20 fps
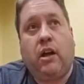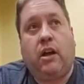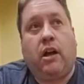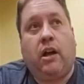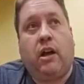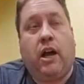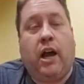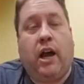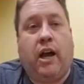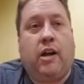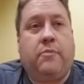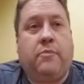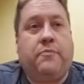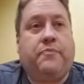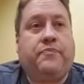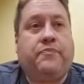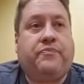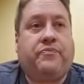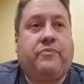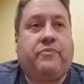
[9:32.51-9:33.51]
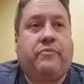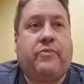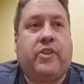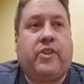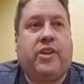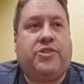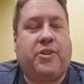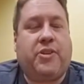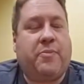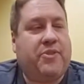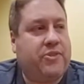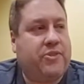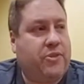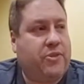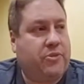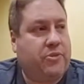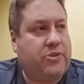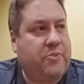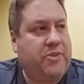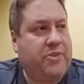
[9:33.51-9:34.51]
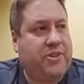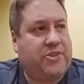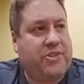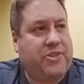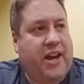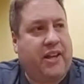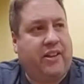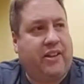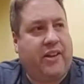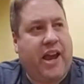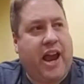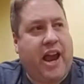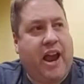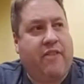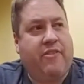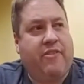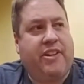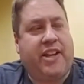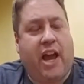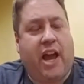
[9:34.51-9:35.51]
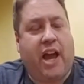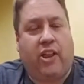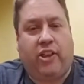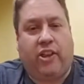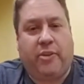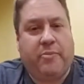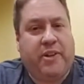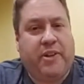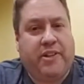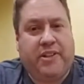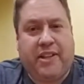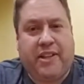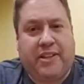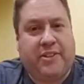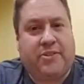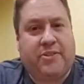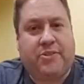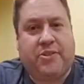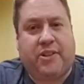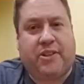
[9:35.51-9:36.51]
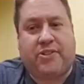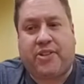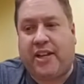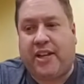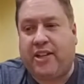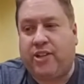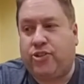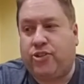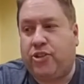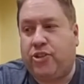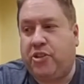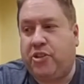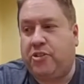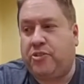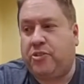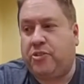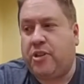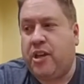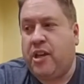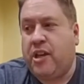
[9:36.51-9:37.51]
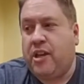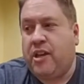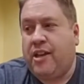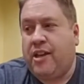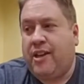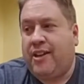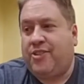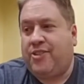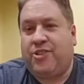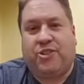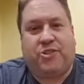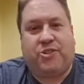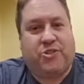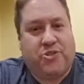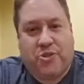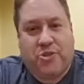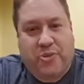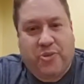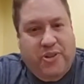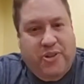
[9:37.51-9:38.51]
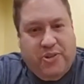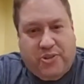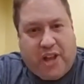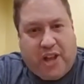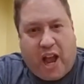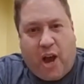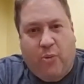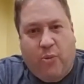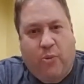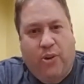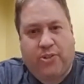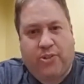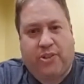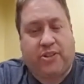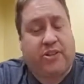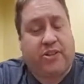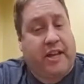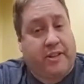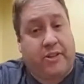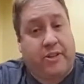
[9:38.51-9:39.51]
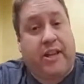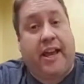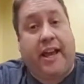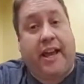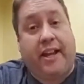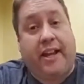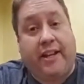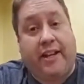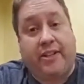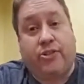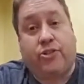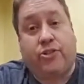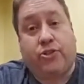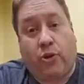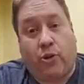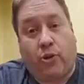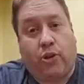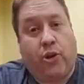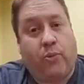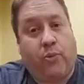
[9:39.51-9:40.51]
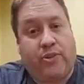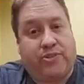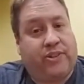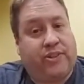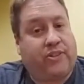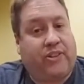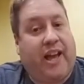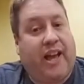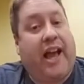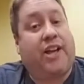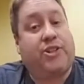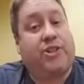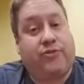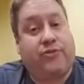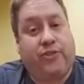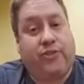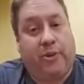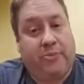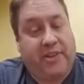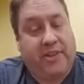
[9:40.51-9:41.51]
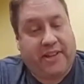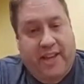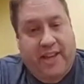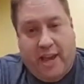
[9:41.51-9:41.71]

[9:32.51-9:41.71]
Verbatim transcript: Like Erin Kellyman is exciting because she's new to Star Wars. Solo was the last film that